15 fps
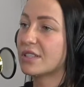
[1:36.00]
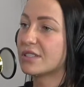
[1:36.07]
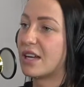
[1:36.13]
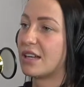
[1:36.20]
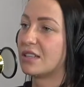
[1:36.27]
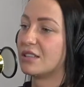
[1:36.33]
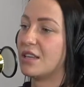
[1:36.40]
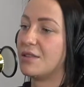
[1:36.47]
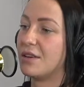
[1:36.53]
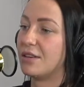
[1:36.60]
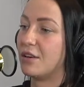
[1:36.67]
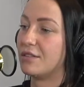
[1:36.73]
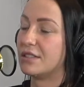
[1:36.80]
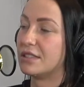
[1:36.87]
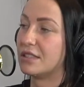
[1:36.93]
exactly. And then
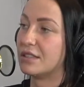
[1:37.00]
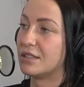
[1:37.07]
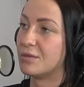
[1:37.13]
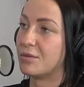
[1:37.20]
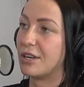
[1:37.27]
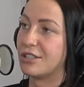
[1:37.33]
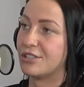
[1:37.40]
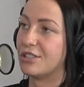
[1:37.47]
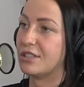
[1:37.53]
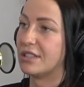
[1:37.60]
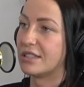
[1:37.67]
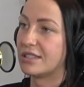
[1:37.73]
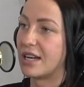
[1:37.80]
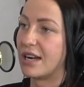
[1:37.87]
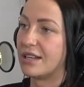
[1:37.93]
obviously like depression and
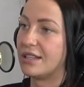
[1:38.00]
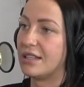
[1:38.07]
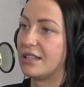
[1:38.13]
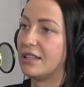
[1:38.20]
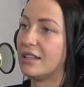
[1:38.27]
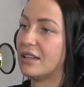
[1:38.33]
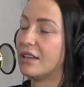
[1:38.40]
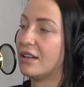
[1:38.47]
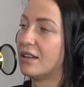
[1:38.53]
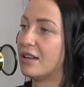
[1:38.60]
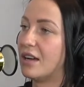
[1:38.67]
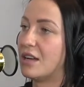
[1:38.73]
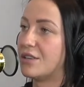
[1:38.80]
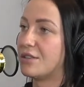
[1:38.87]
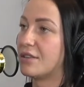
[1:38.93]
anxiety,
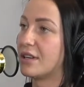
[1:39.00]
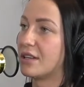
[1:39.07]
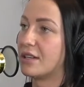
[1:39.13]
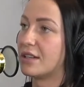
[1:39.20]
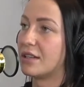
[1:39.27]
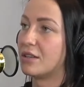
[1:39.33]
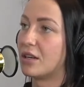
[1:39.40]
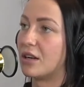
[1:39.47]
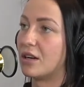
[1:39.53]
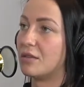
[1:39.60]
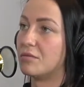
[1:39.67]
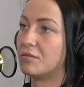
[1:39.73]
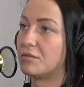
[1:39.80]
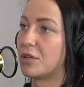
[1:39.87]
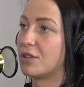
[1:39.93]
and you get like
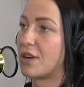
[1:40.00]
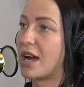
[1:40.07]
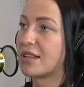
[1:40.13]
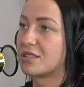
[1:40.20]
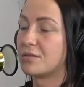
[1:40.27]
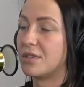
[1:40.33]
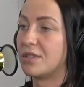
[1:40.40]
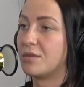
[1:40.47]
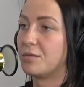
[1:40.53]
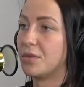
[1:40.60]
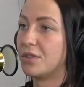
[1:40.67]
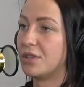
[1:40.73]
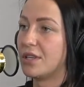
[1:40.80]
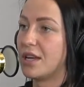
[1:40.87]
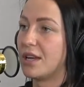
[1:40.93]
harassment and
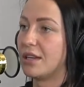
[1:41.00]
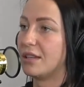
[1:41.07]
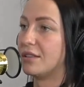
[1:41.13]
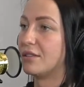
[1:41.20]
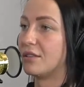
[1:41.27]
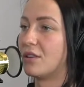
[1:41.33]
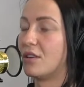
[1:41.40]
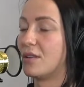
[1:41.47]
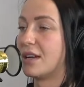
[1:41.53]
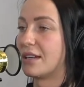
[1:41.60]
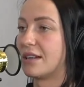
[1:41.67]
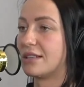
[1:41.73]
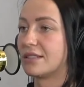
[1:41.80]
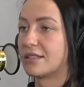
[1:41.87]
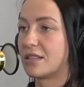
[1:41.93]
bullying and all that
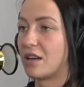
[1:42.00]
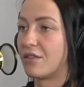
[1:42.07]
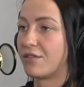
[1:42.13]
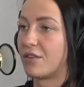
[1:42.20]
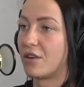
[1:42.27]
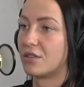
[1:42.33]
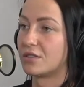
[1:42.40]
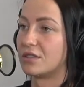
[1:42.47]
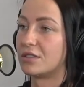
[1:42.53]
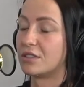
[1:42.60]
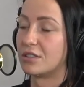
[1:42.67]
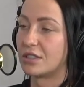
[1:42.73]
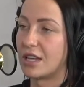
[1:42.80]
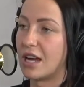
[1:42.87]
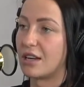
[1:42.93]
kind of stuff falls into
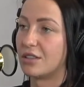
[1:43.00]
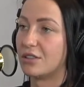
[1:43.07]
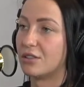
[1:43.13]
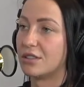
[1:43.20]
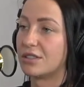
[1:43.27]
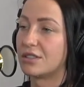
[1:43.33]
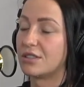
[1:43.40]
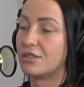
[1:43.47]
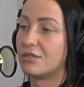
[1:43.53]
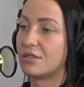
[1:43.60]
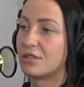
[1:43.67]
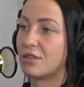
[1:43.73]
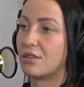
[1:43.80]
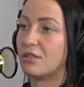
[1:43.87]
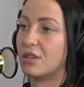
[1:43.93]
the categories too.
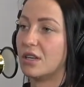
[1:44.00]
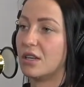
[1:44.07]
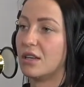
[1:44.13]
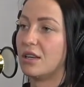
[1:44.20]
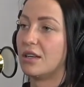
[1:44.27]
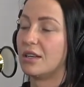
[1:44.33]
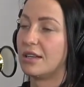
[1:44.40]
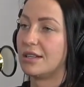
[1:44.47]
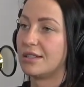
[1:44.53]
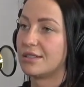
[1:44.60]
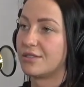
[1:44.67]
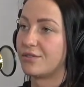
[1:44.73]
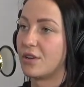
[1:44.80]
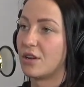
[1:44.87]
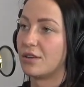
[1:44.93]
So it
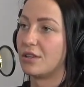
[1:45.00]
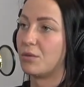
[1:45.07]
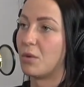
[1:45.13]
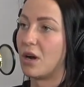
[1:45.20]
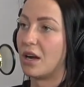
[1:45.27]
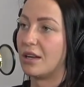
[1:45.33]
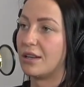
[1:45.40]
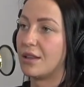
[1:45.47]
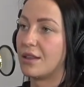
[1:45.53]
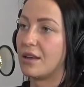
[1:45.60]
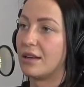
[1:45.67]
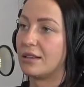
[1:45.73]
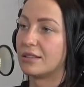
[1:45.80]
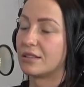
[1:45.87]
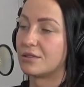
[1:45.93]
is a very wide
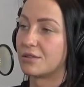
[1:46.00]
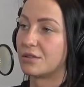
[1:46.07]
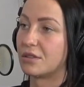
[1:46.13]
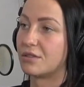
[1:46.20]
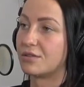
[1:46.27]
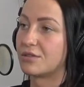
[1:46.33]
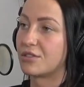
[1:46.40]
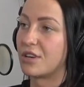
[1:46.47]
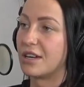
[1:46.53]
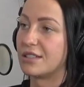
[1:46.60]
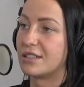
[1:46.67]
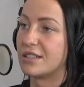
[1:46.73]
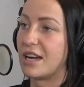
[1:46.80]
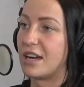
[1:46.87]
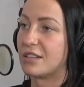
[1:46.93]
thing to sort of try
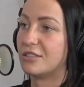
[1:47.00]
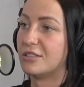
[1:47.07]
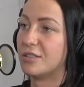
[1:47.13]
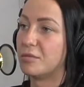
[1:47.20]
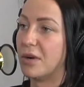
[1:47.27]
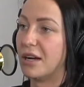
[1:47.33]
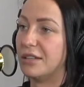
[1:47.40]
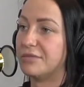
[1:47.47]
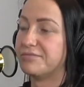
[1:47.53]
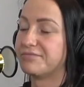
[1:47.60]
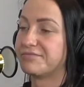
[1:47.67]
to tackle, but